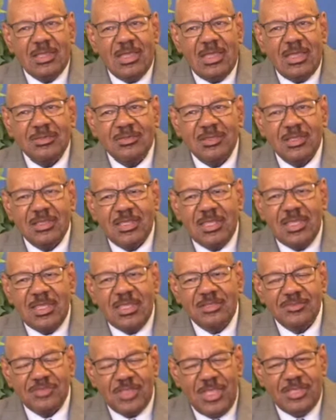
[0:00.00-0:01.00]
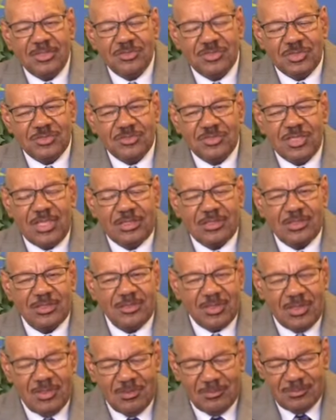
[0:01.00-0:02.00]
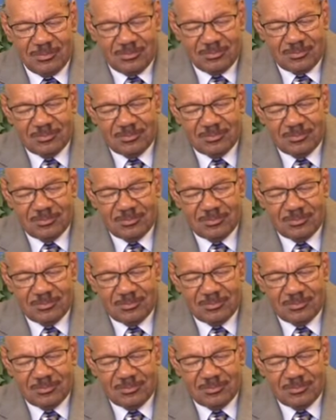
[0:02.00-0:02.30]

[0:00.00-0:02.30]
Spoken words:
And the king's agent said to them,